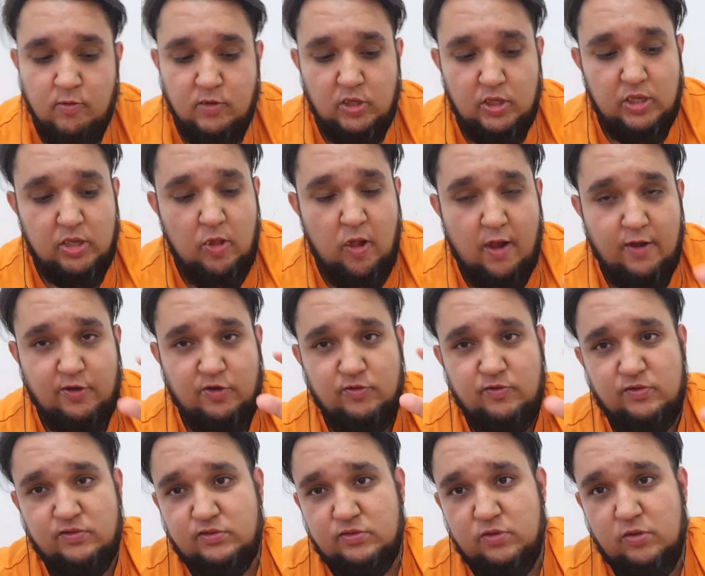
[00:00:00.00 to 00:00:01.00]
Yeah.
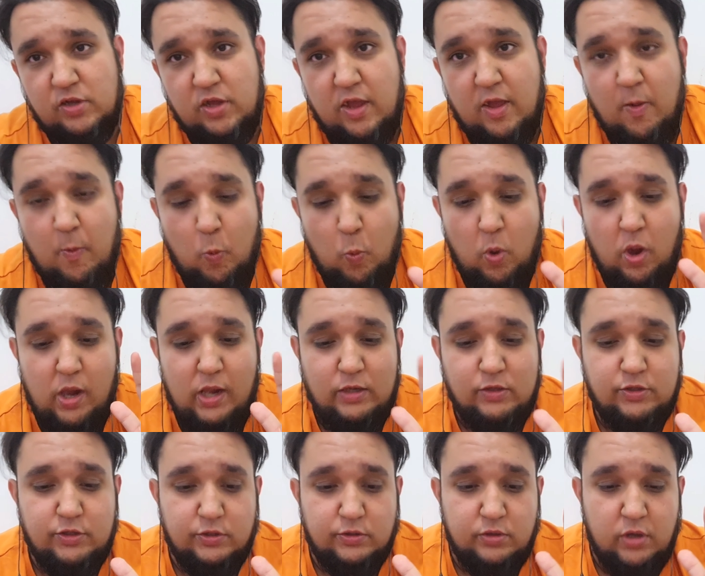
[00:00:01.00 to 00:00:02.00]
So uh, what I'll
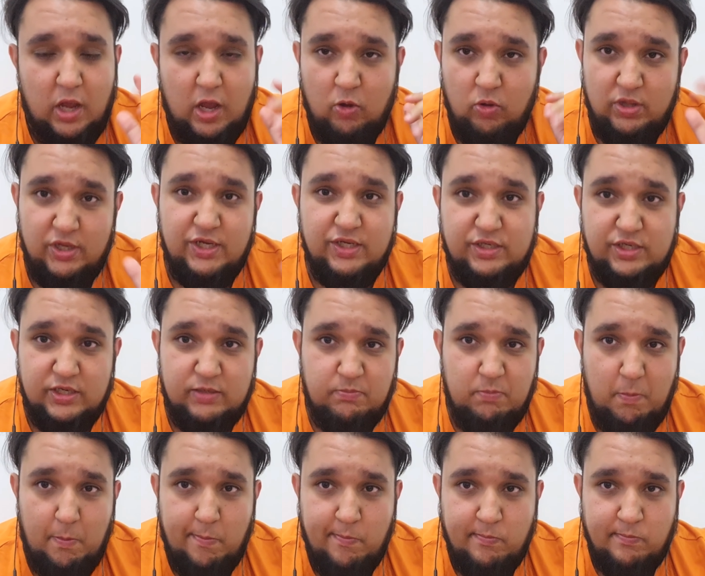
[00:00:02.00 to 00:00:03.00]
do, I'll eat it.
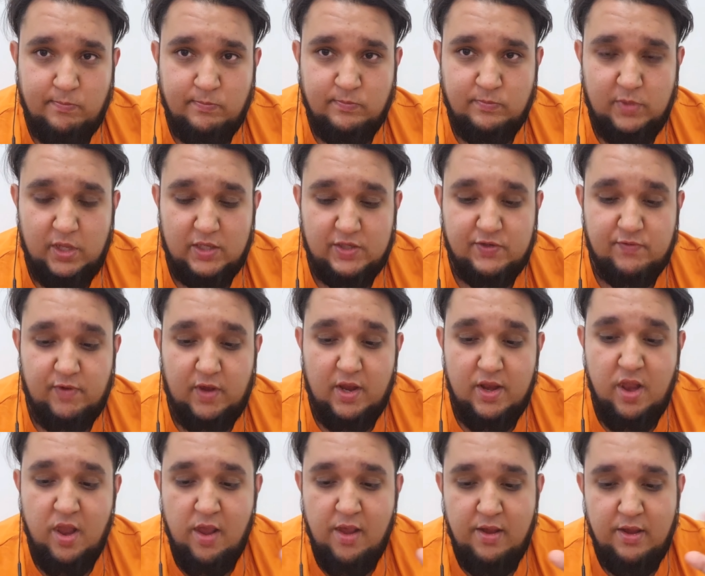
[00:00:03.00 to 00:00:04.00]
That's
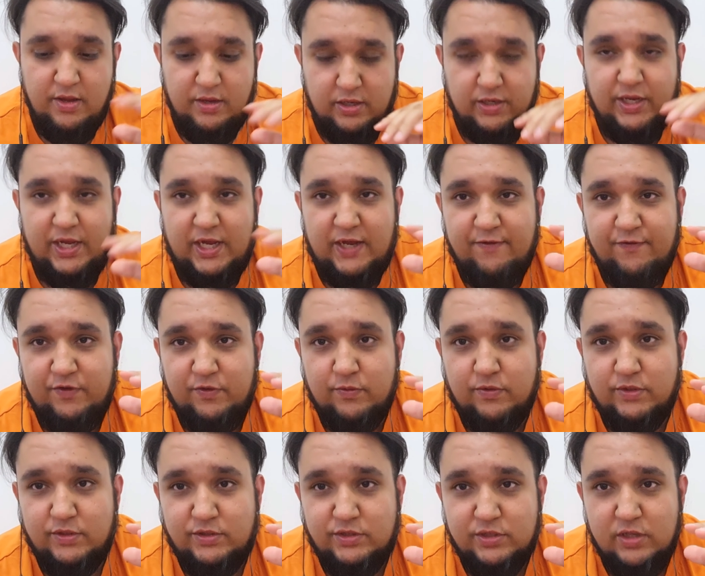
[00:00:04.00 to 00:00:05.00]
fine. And
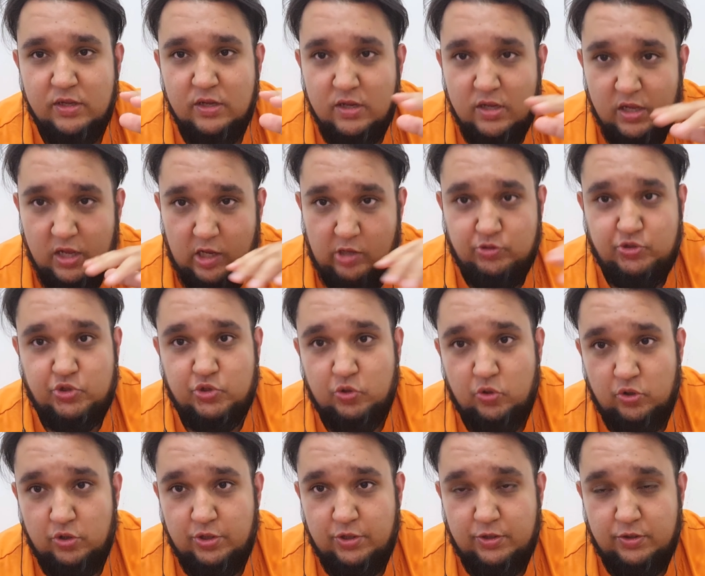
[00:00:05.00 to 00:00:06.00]
afterwards, I'll
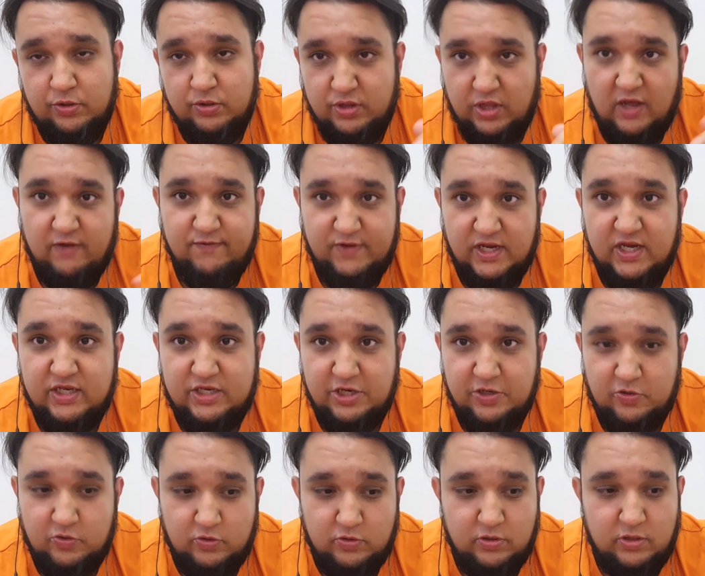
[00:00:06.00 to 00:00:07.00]
show you that I've ate it
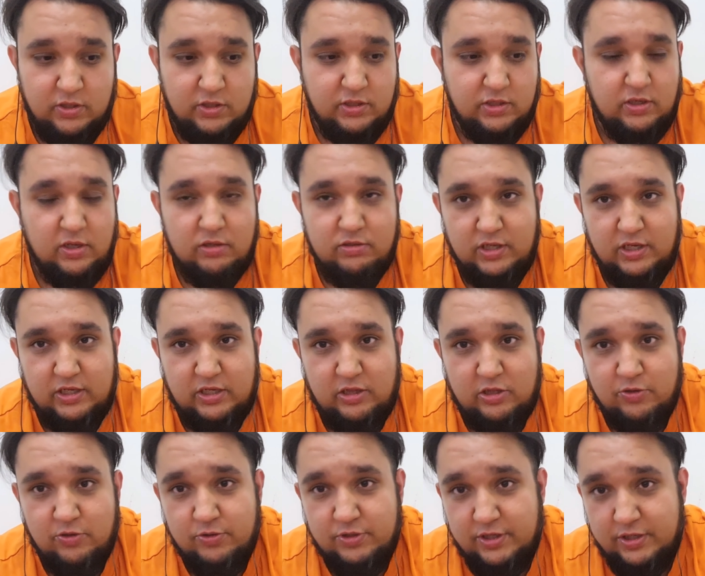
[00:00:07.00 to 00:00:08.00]
all,
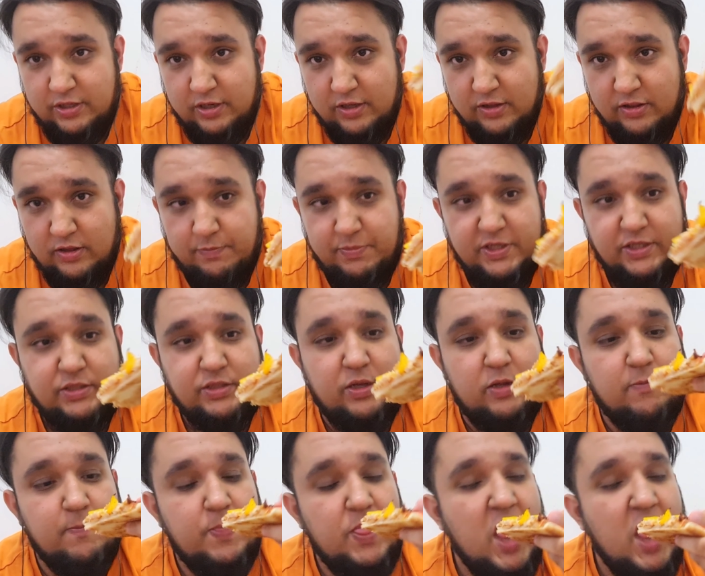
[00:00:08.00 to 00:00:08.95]
including the pizza,